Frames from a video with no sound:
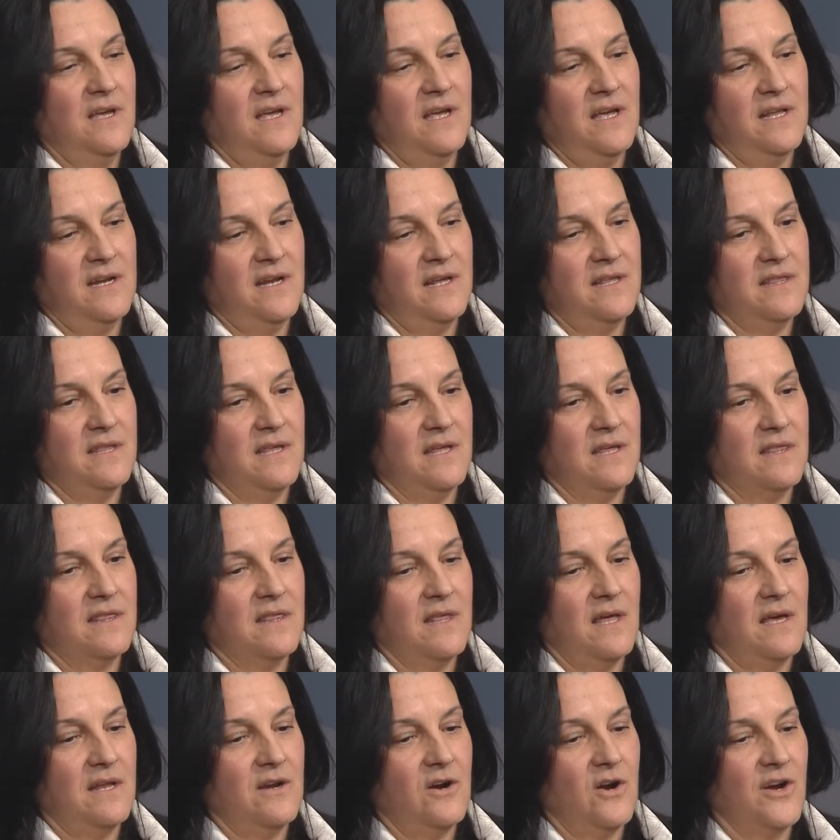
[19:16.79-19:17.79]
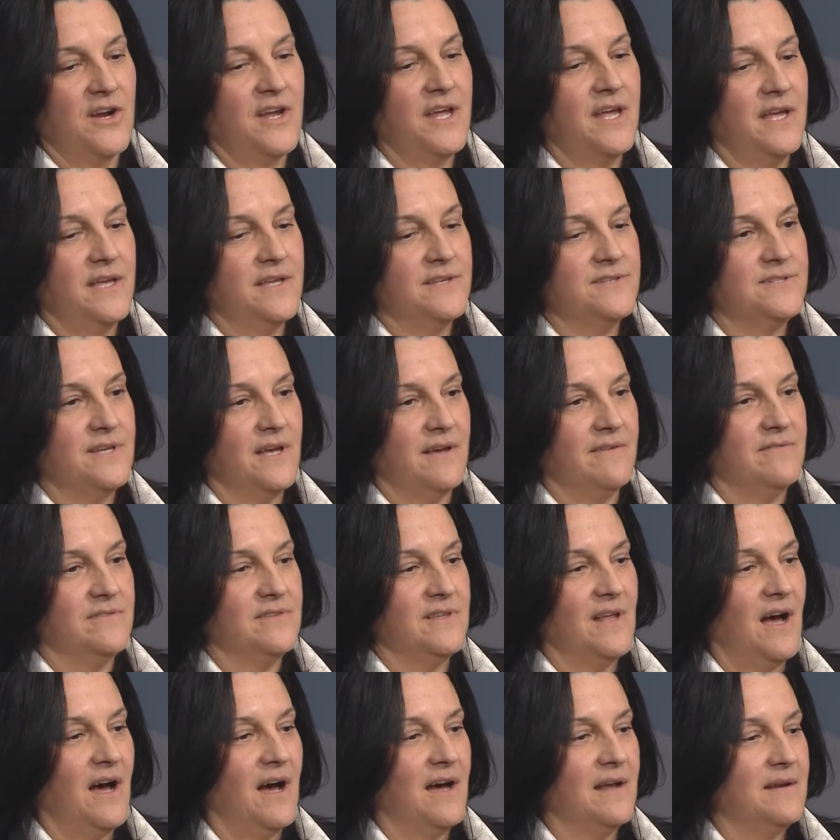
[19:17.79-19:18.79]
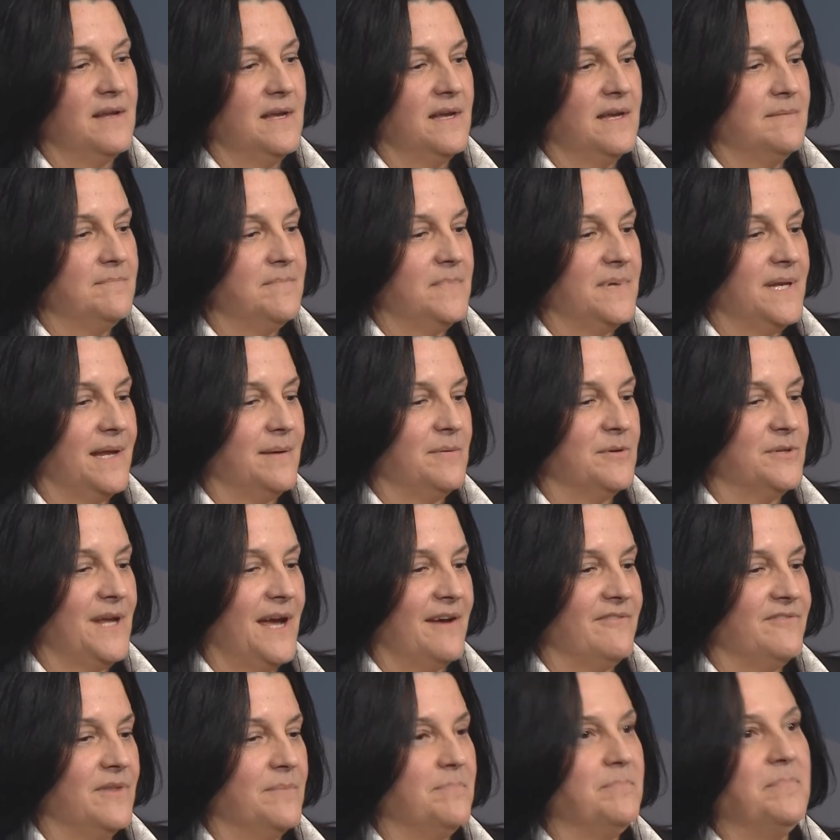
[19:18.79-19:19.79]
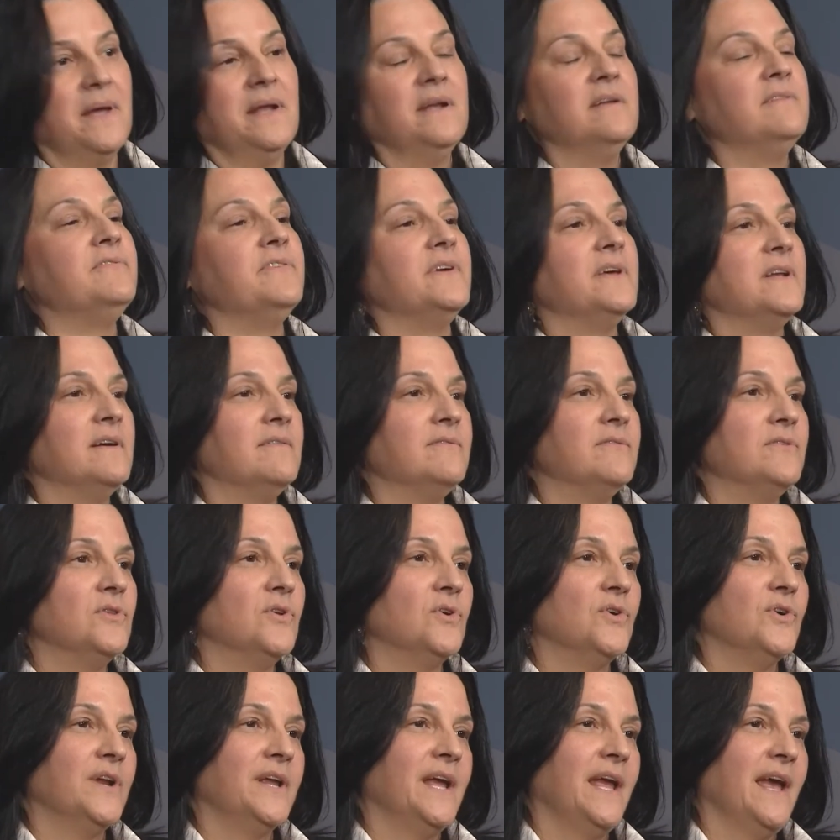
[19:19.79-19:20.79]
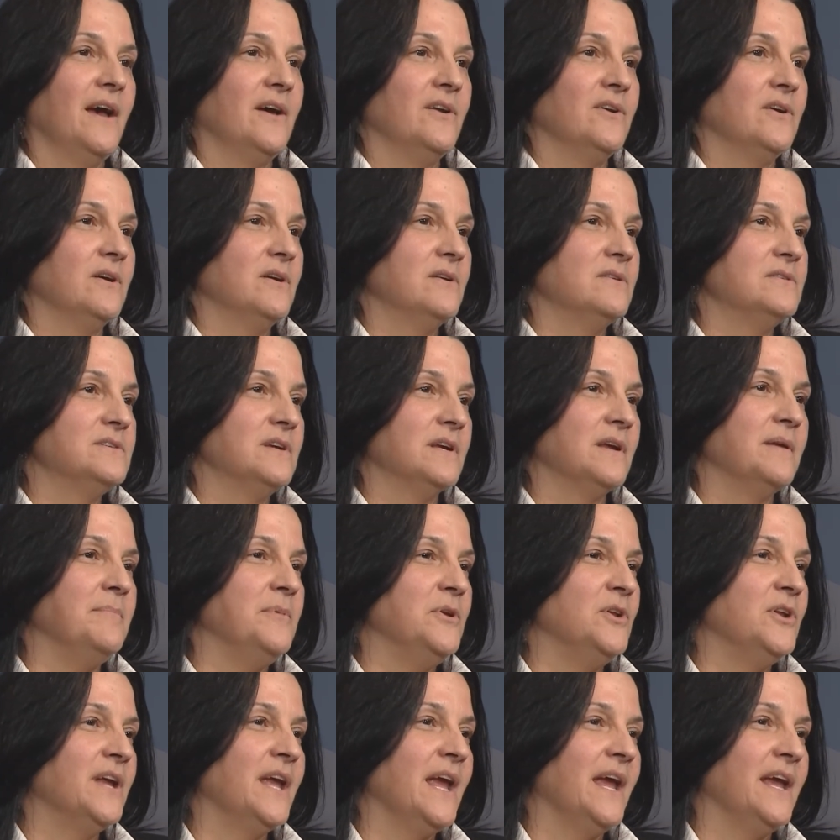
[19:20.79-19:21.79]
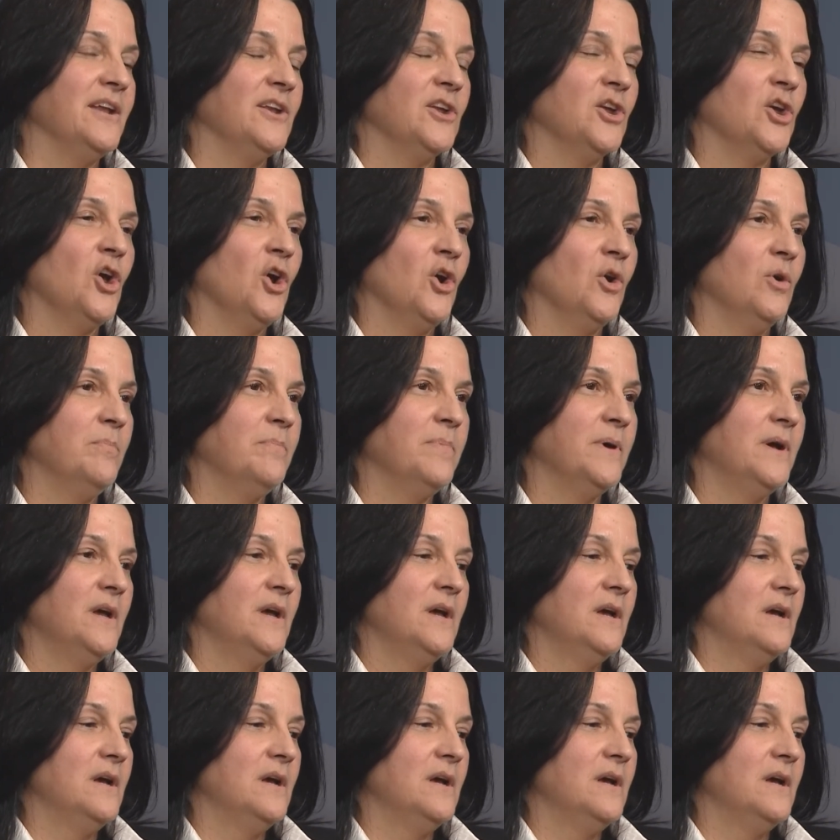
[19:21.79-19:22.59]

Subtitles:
And I think that our kids have not been able to have the benefit of learning how to communicate and cope